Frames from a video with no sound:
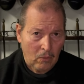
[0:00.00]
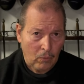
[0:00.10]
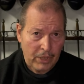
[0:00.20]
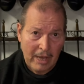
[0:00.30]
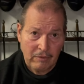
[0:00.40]

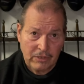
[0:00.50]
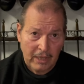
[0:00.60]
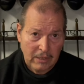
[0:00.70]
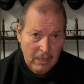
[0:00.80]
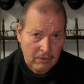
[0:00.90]
When you have a
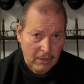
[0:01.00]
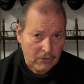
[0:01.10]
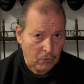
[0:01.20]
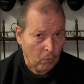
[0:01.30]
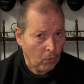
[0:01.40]
technique that
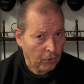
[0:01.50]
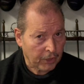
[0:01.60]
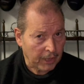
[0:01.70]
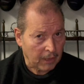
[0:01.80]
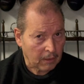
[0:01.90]
isn't
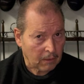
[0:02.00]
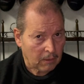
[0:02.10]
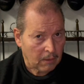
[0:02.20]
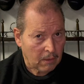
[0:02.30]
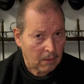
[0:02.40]
working,
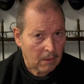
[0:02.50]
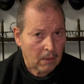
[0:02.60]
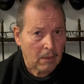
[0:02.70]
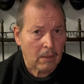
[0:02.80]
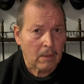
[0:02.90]

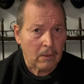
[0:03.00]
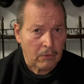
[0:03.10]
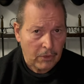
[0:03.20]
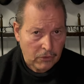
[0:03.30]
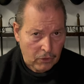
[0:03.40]

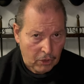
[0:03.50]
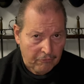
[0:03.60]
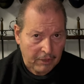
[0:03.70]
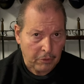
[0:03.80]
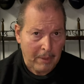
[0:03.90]
these are the
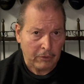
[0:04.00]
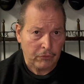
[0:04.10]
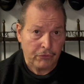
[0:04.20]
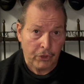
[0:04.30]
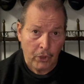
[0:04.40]

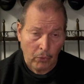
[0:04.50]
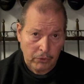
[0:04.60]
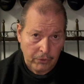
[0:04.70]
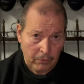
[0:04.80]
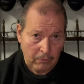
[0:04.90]
fundamentals you go
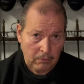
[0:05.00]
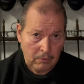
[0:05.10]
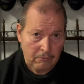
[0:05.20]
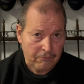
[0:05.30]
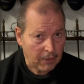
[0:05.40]
to
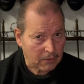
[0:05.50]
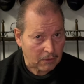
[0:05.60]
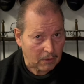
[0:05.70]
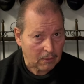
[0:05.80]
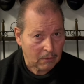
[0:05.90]
fix
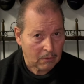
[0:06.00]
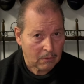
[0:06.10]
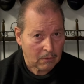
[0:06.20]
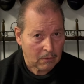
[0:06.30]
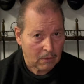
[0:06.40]
it.
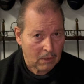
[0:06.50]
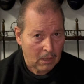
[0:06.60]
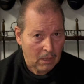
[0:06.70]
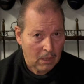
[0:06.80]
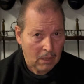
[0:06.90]

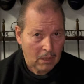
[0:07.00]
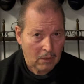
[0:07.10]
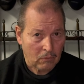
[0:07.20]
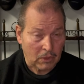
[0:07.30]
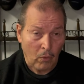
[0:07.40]

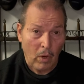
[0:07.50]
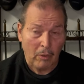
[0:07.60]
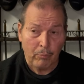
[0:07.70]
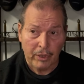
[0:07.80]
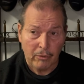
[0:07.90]
When you want
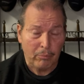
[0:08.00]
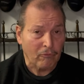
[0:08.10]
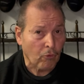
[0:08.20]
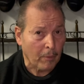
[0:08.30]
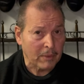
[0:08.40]
to bring your
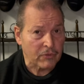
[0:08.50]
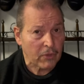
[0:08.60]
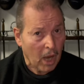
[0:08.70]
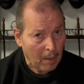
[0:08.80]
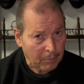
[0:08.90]
performance
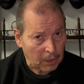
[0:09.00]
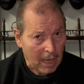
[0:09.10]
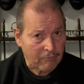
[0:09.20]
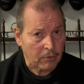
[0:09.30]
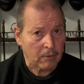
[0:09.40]
up a
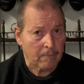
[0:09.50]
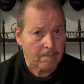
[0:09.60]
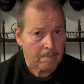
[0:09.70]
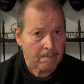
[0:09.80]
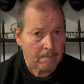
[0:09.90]
level,
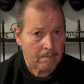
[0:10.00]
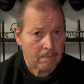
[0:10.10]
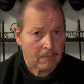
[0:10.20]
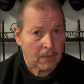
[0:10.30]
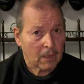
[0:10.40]

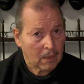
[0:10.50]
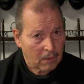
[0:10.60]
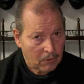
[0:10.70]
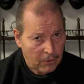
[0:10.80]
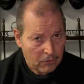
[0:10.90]

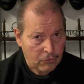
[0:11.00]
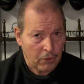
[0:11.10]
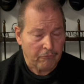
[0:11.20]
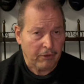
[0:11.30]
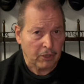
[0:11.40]
these are
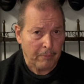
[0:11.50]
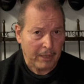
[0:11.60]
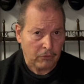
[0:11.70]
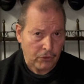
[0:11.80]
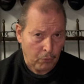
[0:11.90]
the
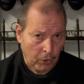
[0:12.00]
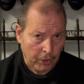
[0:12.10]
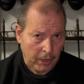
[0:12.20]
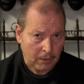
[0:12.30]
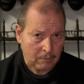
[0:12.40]
fundamentals you work
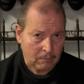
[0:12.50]
on.